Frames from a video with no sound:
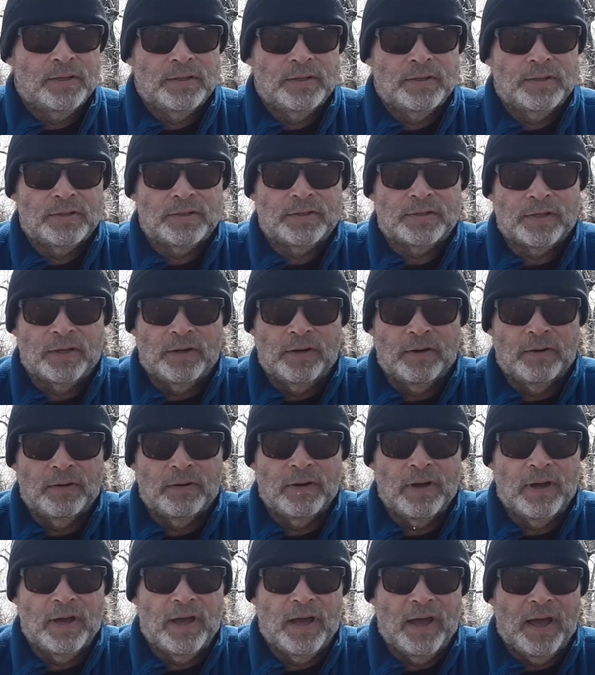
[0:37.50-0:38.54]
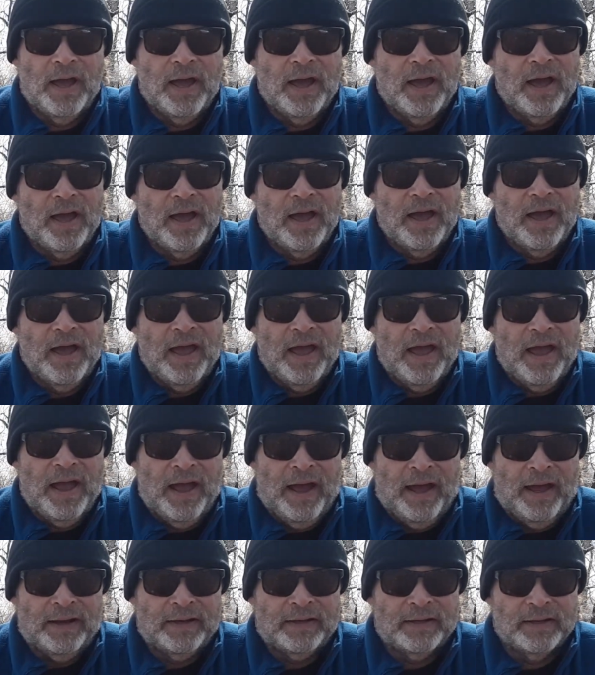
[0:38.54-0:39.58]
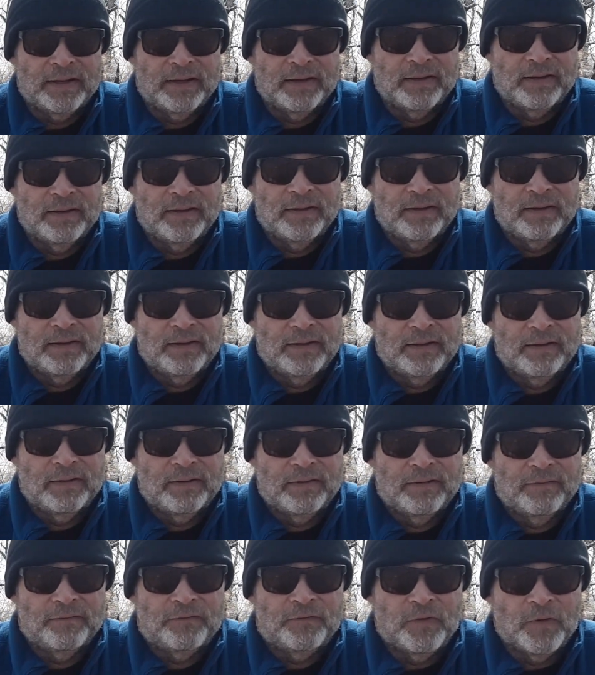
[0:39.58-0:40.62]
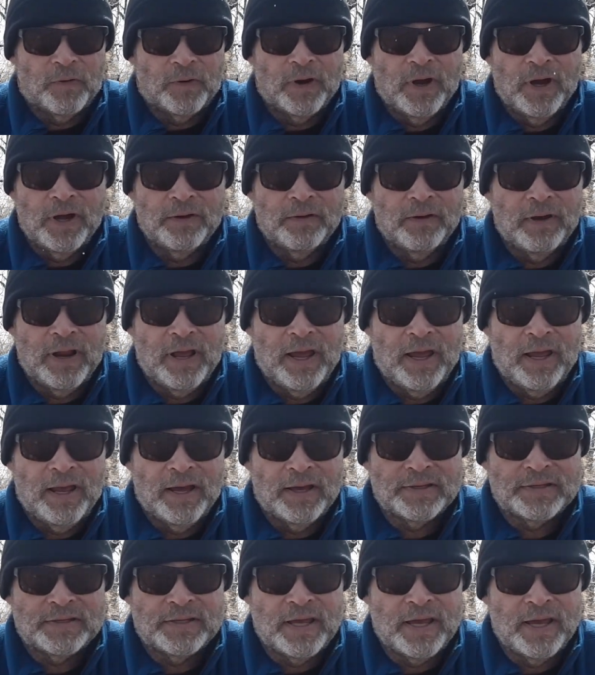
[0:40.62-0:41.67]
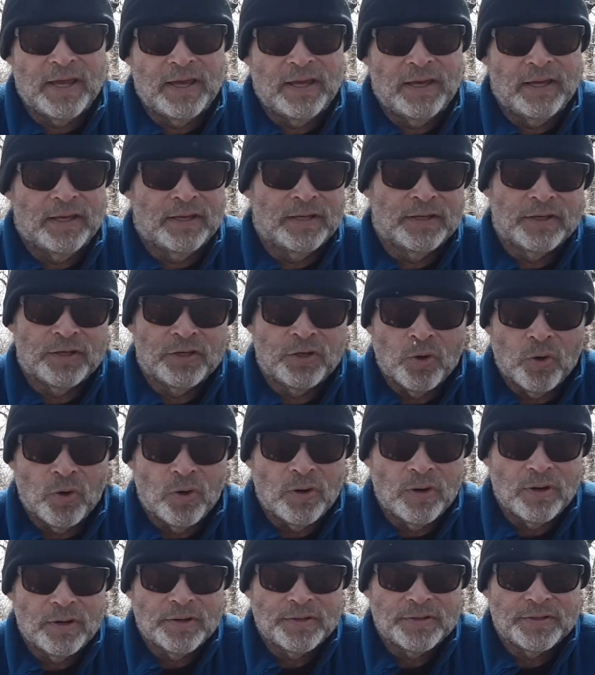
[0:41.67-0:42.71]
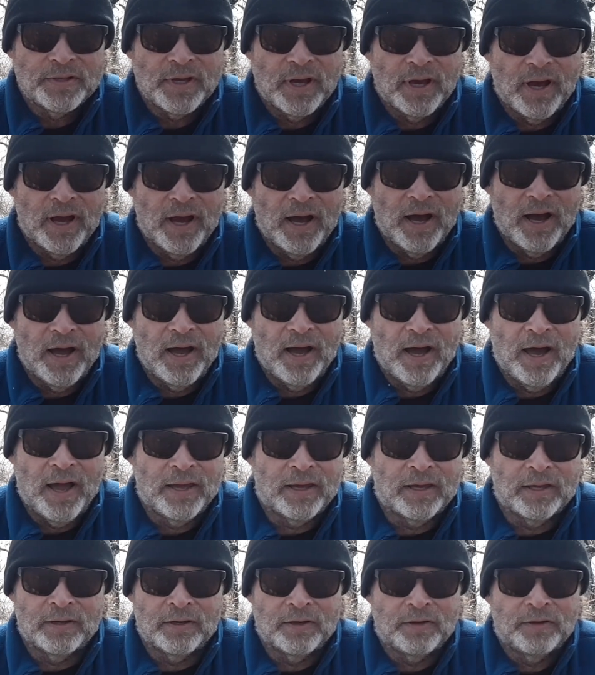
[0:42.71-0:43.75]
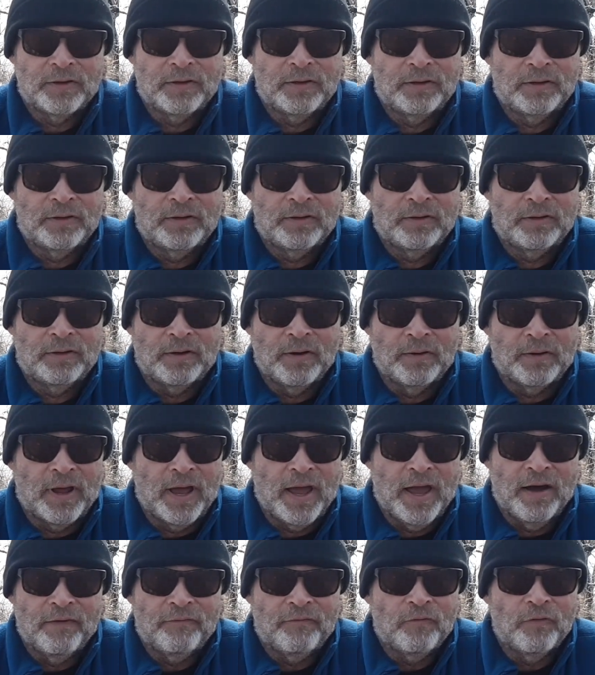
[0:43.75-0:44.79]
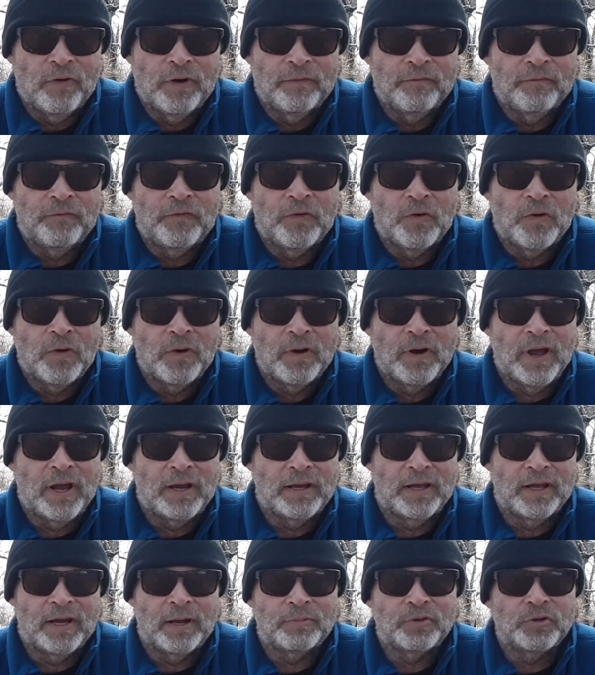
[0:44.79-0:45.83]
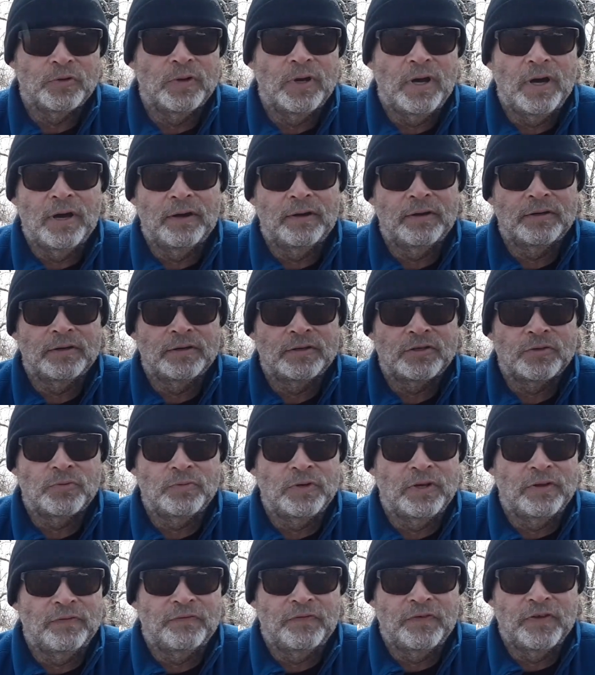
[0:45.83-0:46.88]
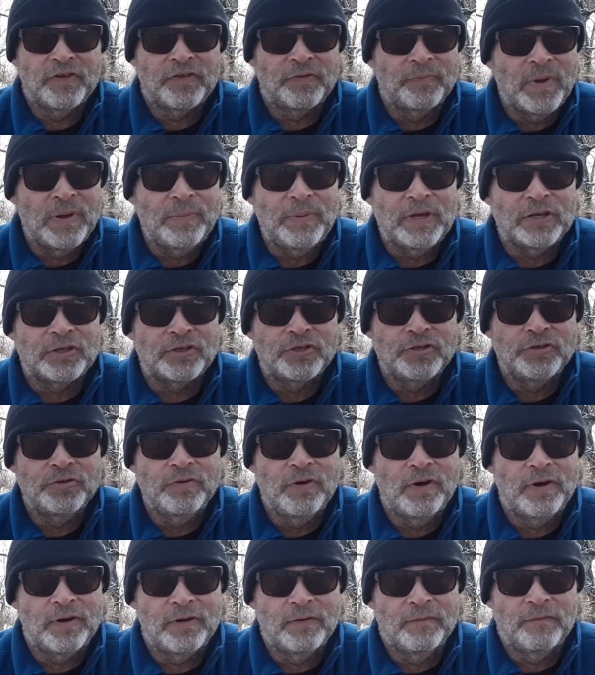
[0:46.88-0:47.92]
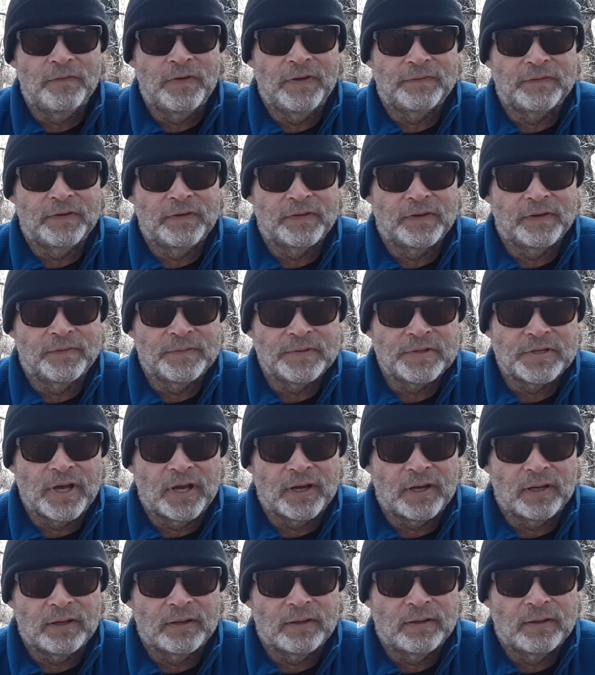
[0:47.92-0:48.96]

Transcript: So at 400 ASA indoors, I can go to f1.4 and get up to 125th, maybe a 250th of a second.